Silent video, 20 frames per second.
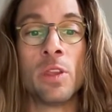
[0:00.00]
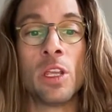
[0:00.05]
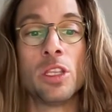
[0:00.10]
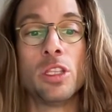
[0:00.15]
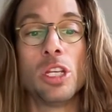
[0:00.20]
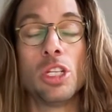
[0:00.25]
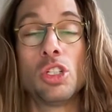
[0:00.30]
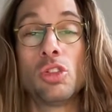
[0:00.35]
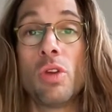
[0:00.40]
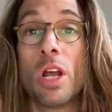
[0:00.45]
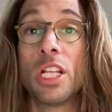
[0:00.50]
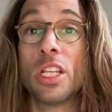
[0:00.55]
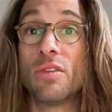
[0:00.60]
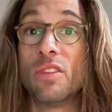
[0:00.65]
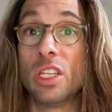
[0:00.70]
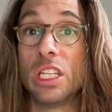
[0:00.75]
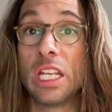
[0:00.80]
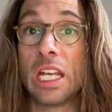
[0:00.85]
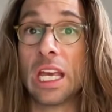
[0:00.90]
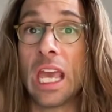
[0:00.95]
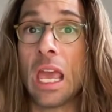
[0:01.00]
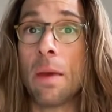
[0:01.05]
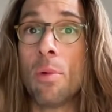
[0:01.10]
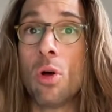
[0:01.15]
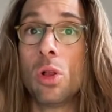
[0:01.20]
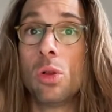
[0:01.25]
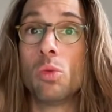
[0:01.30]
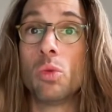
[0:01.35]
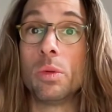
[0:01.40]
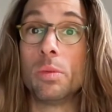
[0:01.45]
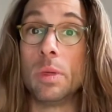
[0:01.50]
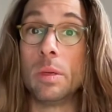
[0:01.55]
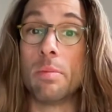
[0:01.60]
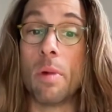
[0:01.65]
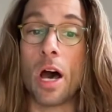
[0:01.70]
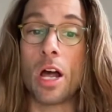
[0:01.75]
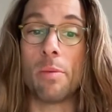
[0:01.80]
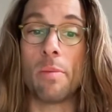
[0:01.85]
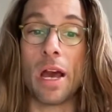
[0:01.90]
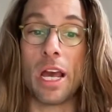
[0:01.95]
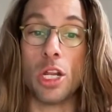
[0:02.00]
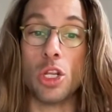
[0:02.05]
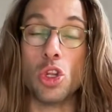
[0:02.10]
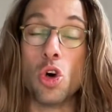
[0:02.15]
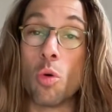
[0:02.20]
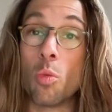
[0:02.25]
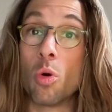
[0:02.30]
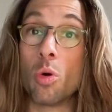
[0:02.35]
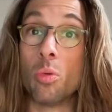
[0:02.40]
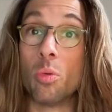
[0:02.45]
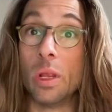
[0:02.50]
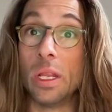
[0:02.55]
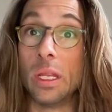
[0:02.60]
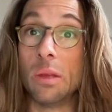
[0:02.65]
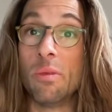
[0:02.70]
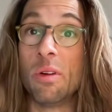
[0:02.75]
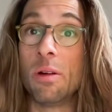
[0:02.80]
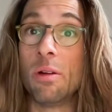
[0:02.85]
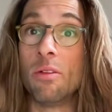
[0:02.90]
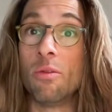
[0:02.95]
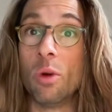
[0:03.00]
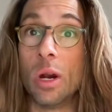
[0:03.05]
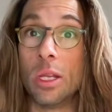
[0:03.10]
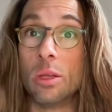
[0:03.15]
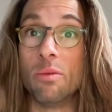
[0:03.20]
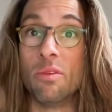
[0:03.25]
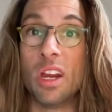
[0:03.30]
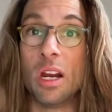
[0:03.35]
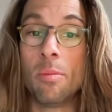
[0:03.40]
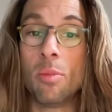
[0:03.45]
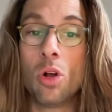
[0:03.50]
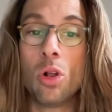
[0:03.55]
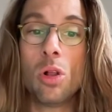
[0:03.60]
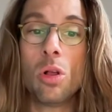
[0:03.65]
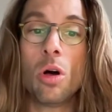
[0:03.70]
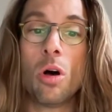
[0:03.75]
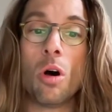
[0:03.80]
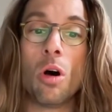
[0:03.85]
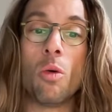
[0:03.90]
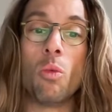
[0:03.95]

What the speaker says: the strength of the cable would be modeled by a normal random variable,